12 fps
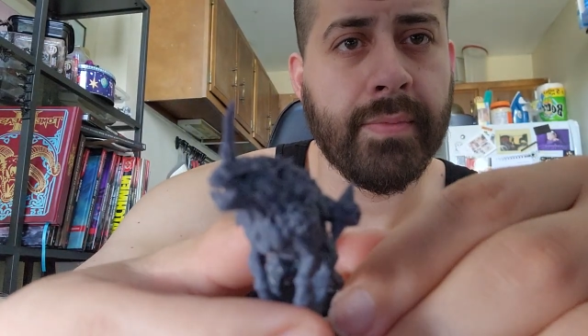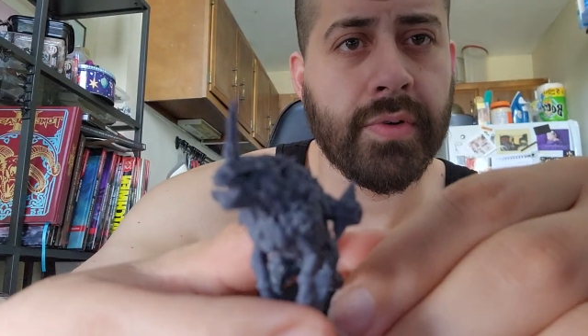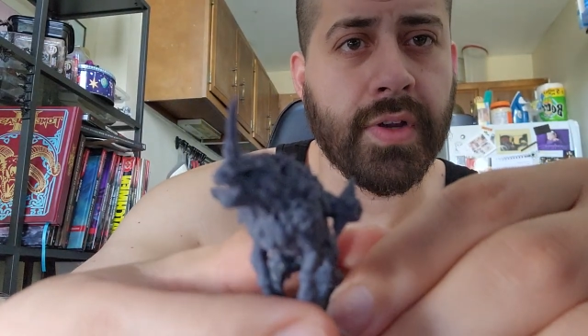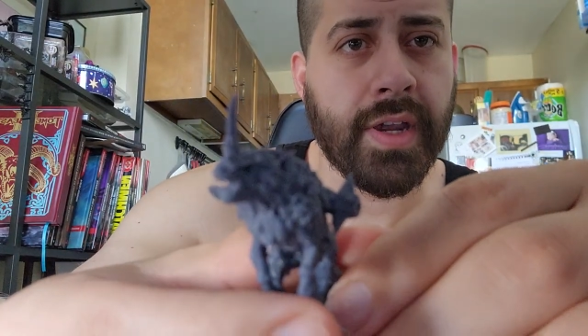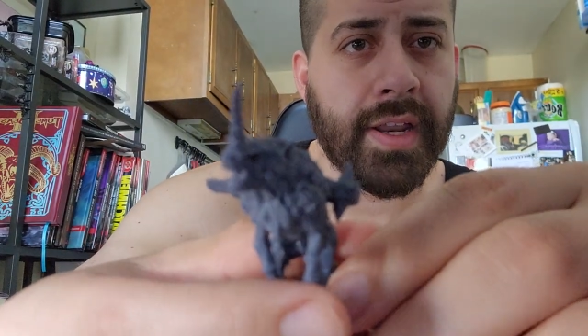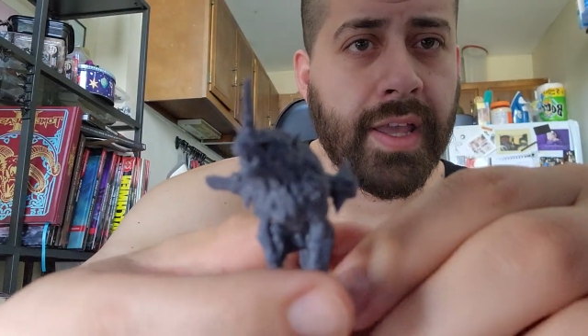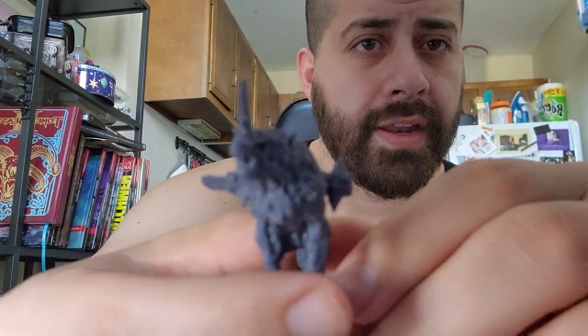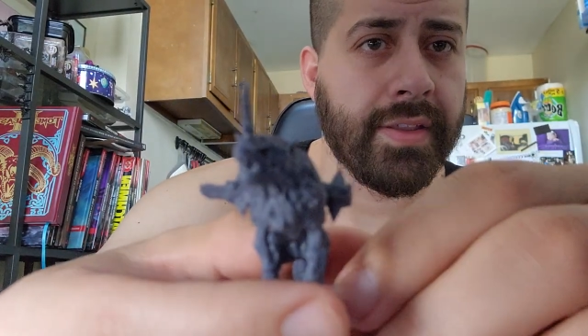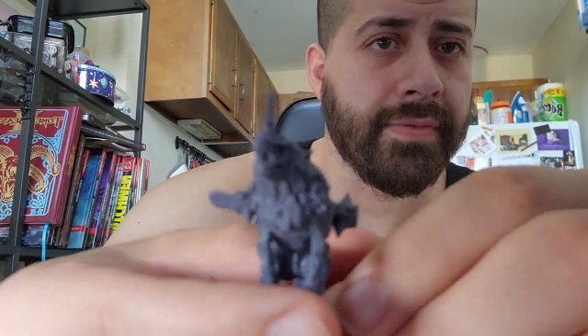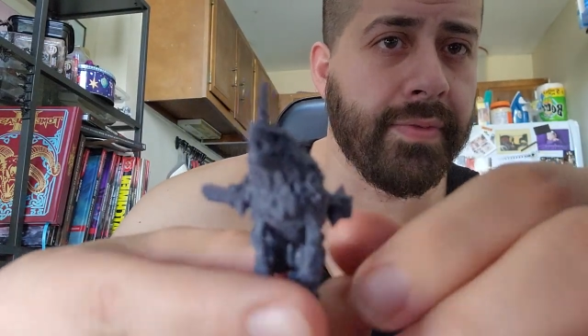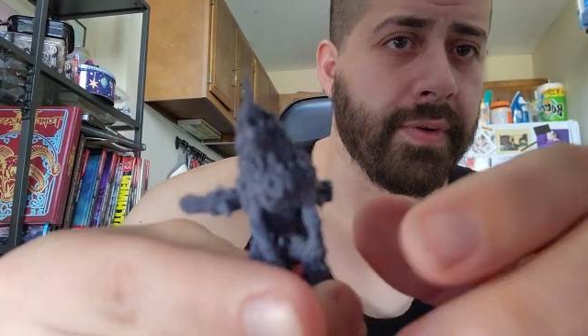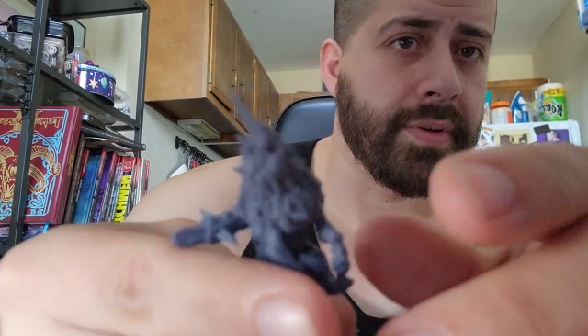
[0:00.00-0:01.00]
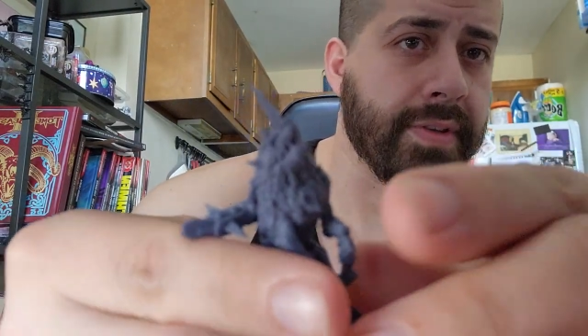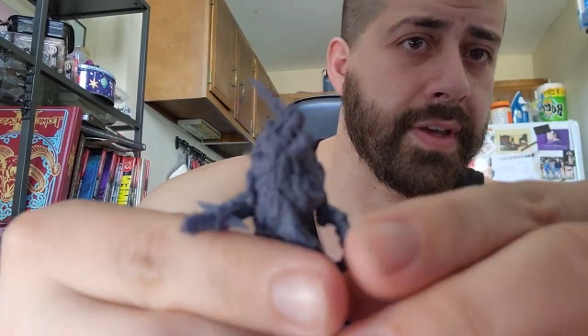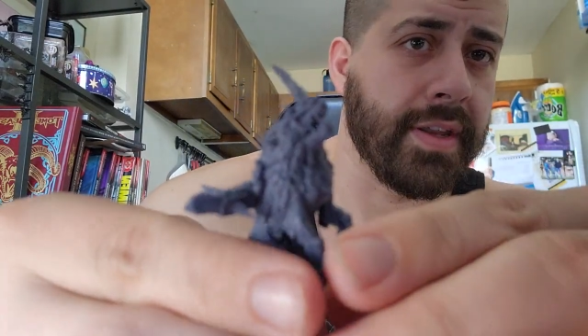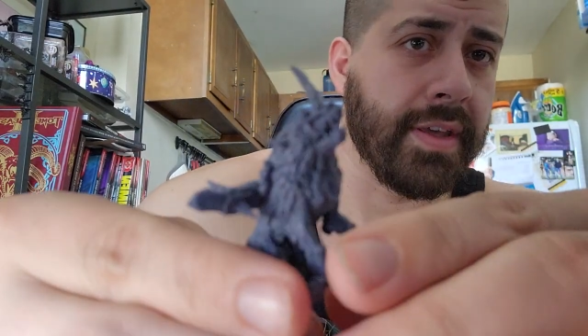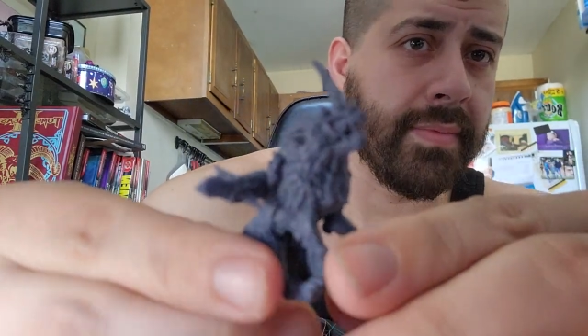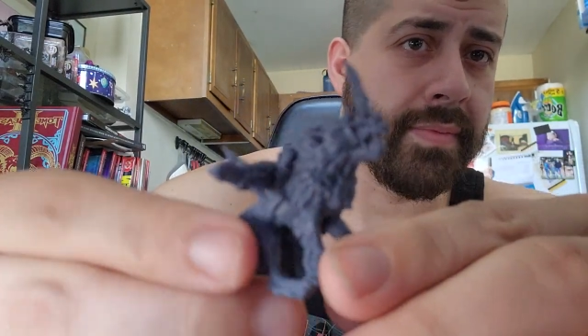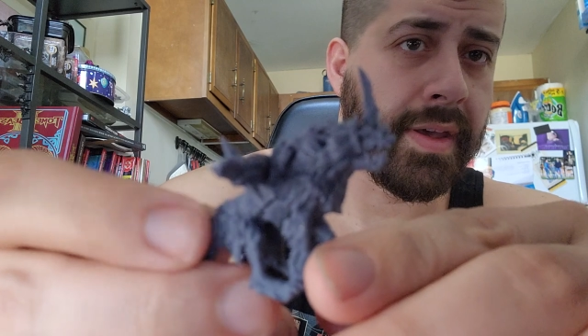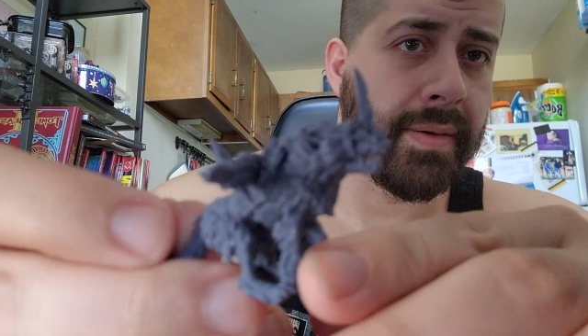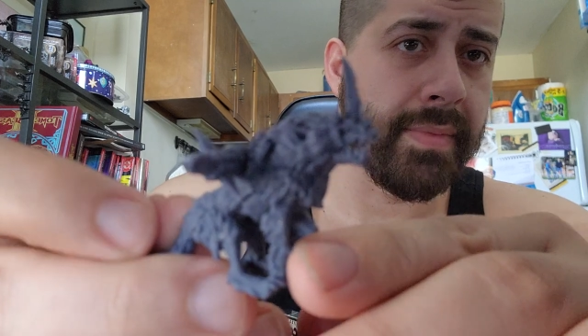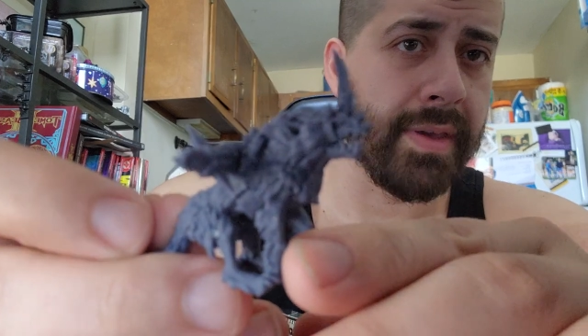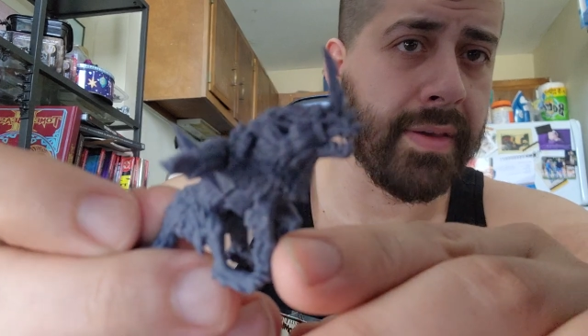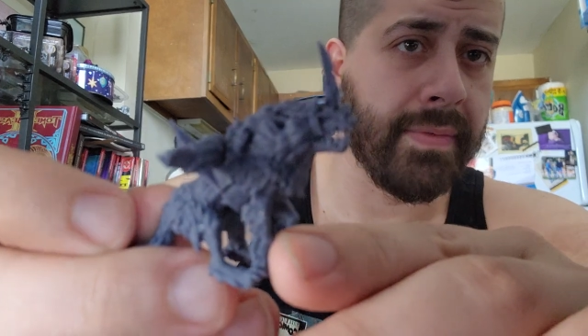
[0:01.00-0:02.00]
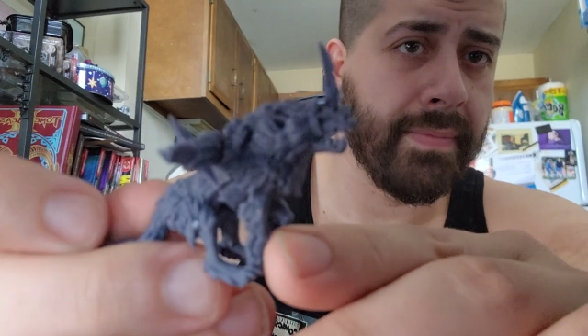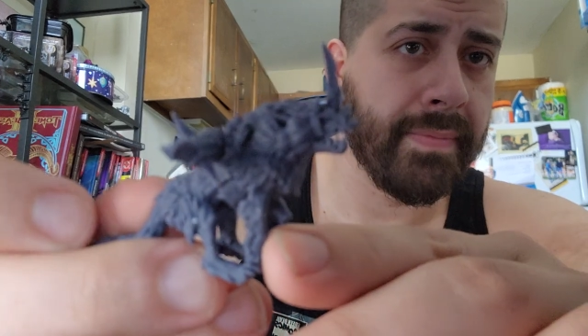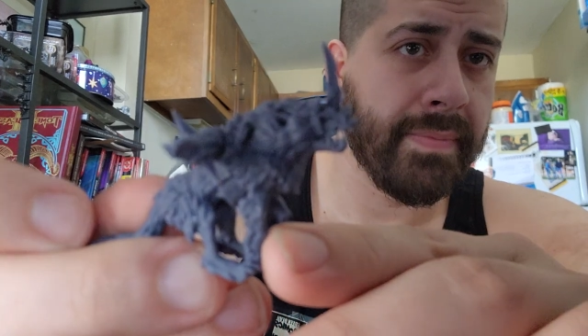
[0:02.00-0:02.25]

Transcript: I'm trying to get it to focus on him, not me.